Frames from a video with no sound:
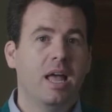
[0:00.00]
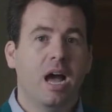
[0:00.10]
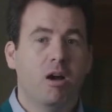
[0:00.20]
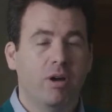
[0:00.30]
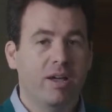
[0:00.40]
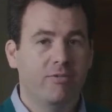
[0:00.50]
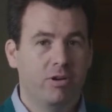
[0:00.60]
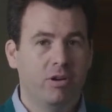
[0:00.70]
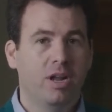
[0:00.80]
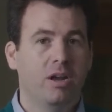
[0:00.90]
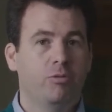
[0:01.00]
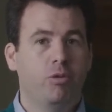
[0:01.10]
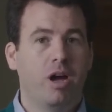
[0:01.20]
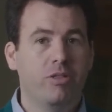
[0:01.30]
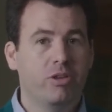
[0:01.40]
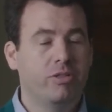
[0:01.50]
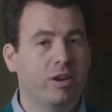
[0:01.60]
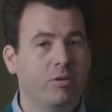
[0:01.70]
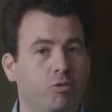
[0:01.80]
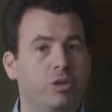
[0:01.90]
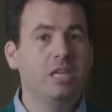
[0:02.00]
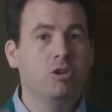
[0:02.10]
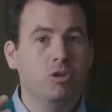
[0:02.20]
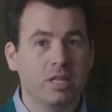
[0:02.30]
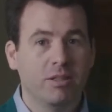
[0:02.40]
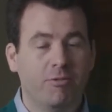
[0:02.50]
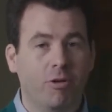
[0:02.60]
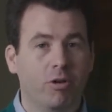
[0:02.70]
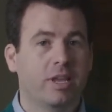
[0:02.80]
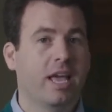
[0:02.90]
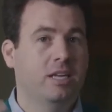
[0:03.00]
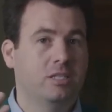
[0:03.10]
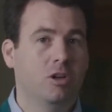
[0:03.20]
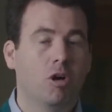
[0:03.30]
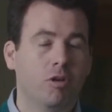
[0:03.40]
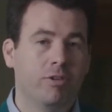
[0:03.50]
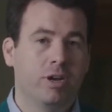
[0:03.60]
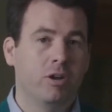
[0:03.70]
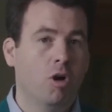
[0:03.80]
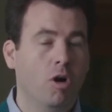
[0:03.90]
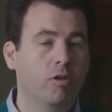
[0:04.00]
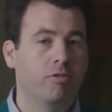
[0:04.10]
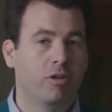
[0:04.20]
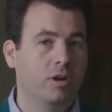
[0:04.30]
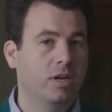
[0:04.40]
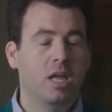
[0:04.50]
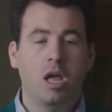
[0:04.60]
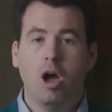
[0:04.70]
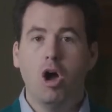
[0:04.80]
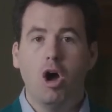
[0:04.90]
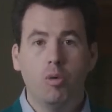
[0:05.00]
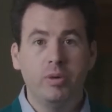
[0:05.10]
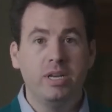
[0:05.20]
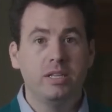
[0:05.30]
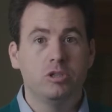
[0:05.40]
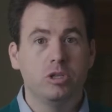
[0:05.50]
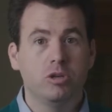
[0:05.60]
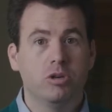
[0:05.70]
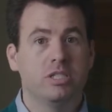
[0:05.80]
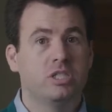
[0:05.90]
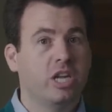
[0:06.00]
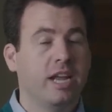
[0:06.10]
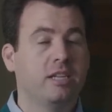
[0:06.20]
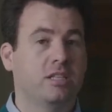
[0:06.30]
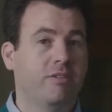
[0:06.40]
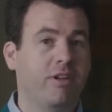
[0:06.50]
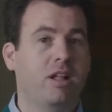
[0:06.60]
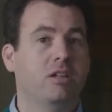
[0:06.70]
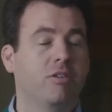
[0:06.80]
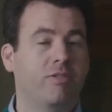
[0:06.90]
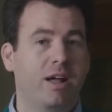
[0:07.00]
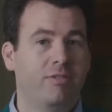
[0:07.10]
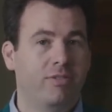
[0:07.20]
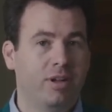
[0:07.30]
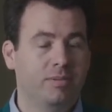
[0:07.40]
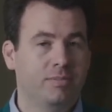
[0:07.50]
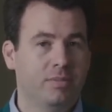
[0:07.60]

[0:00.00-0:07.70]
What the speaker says: However, rather than redoing the forecast over and over, all we need to do is change the value of alpha